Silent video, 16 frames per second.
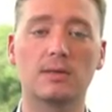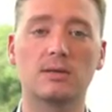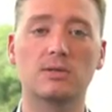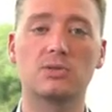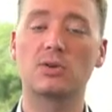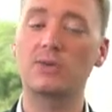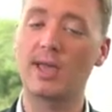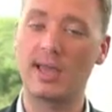
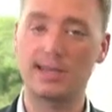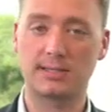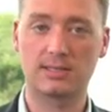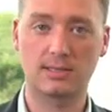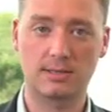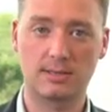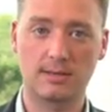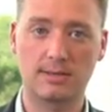So
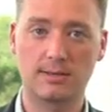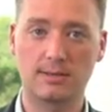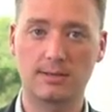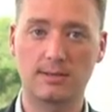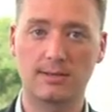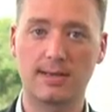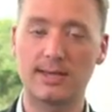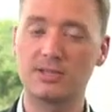yes,
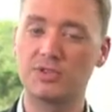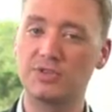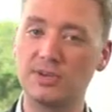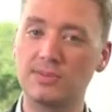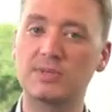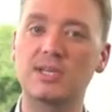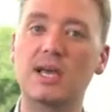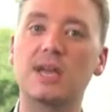as
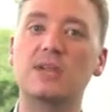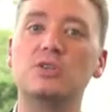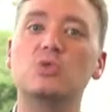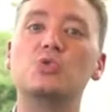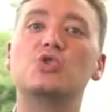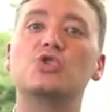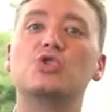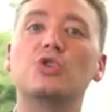Jim said,
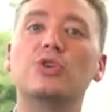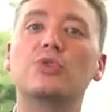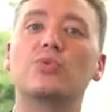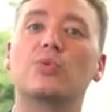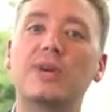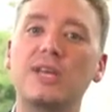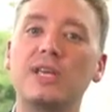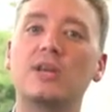you
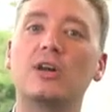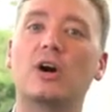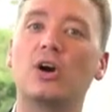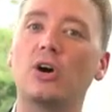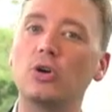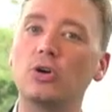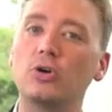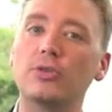should read
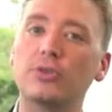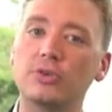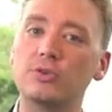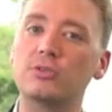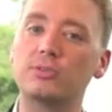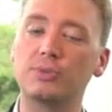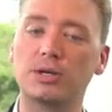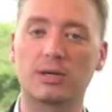all
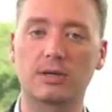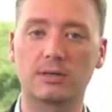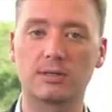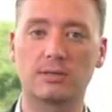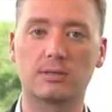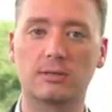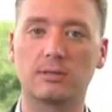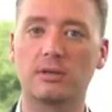those
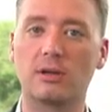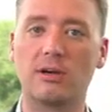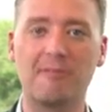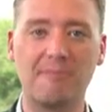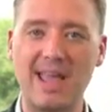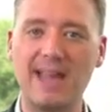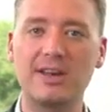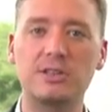books
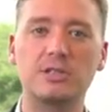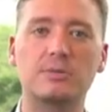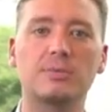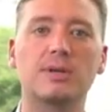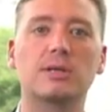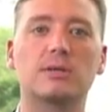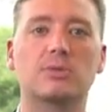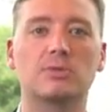on
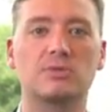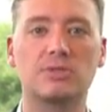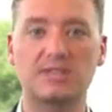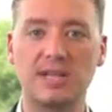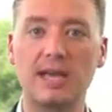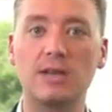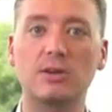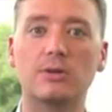management or
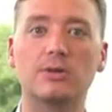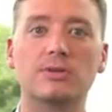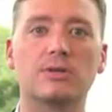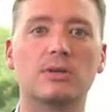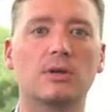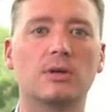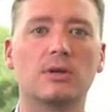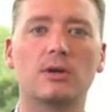
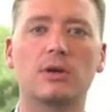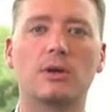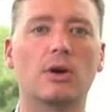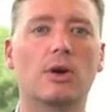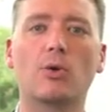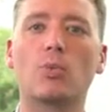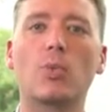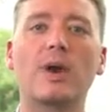sales
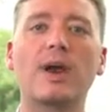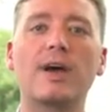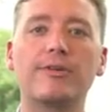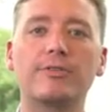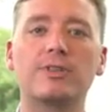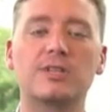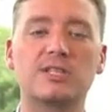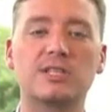or
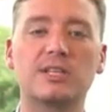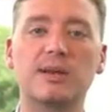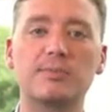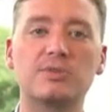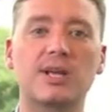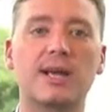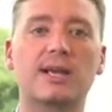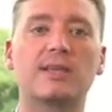whatever the
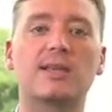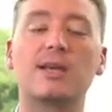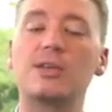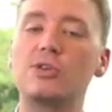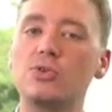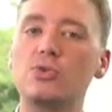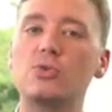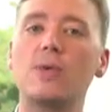subject that
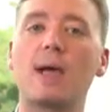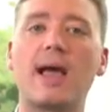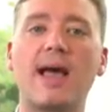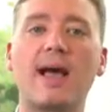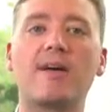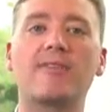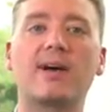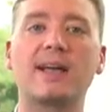you
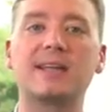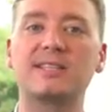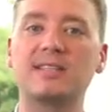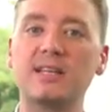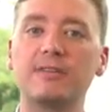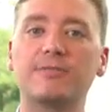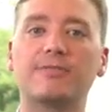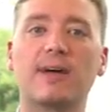have
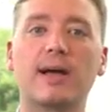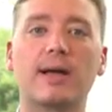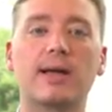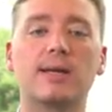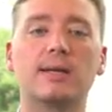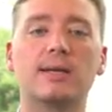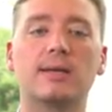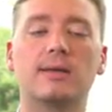
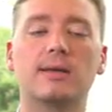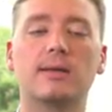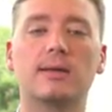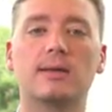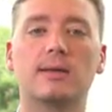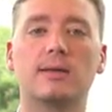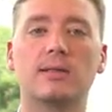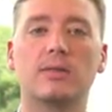identified
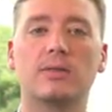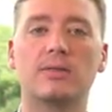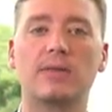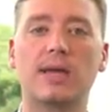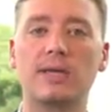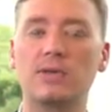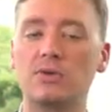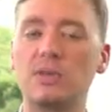
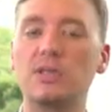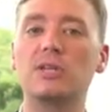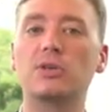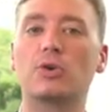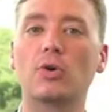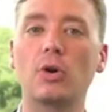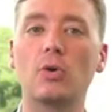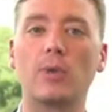that you need
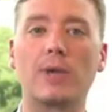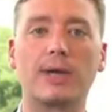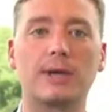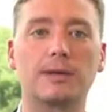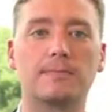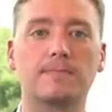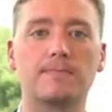to grow in.